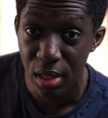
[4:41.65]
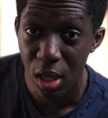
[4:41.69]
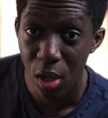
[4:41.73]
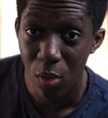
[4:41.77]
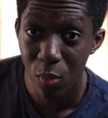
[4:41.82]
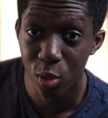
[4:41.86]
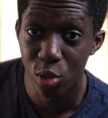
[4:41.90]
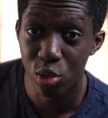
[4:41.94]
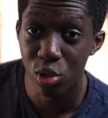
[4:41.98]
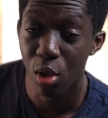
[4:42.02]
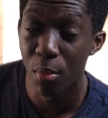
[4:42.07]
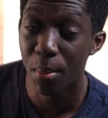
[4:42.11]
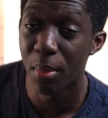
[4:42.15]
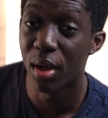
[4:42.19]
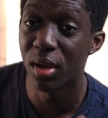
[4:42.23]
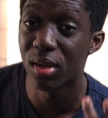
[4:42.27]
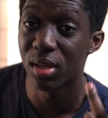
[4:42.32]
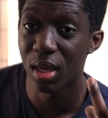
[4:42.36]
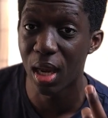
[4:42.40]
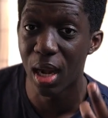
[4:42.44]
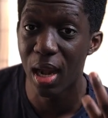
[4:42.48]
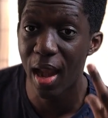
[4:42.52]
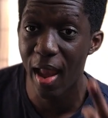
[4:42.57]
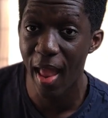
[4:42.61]
We're talking about
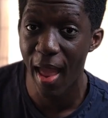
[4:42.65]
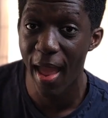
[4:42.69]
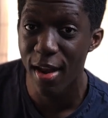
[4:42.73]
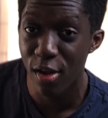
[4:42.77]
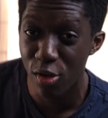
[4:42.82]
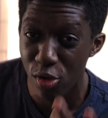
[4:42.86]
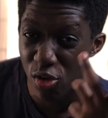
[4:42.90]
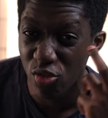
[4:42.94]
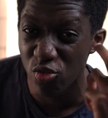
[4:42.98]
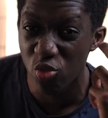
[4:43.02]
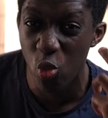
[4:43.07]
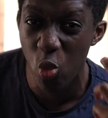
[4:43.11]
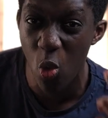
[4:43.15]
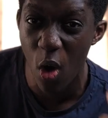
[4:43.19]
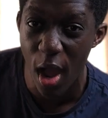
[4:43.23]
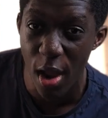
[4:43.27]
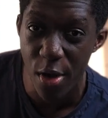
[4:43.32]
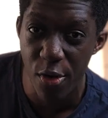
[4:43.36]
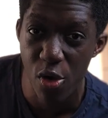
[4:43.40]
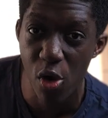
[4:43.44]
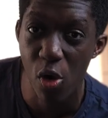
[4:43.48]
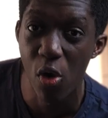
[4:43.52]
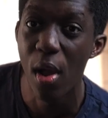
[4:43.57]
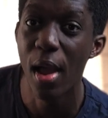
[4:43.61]
the land of
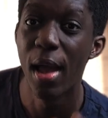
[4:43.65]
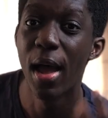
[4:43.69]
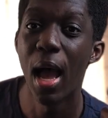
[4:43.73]
Wano.